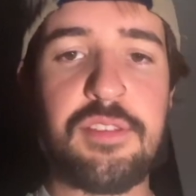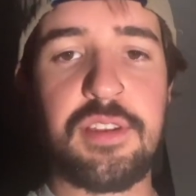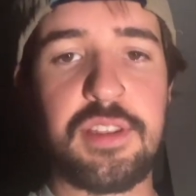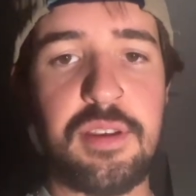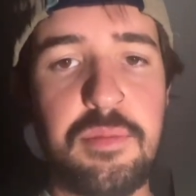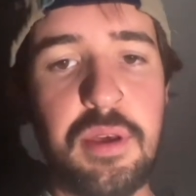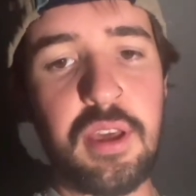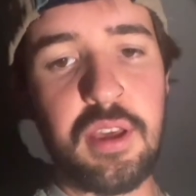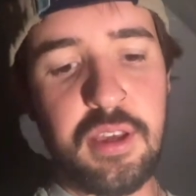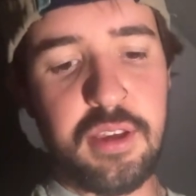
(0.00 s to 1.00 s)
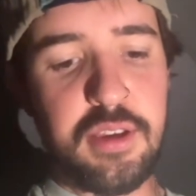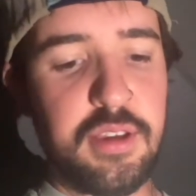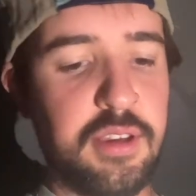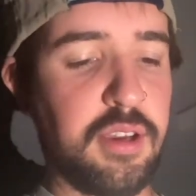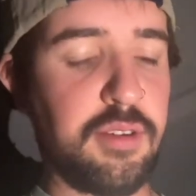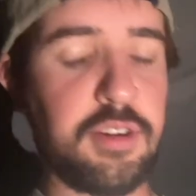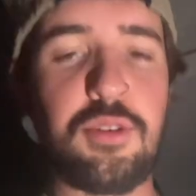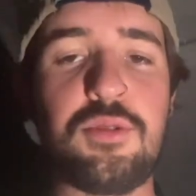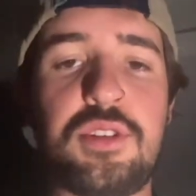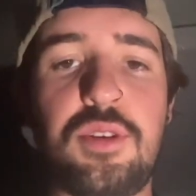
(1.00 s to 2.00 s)
Entebbe,
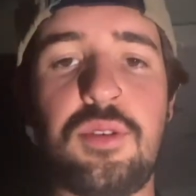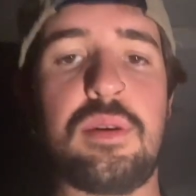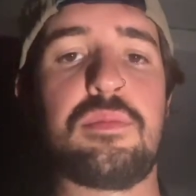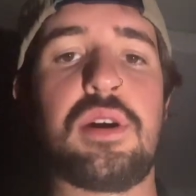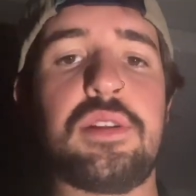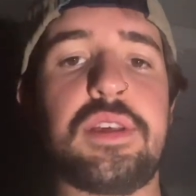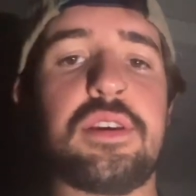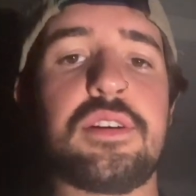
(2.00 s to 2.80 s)
go to Mbali.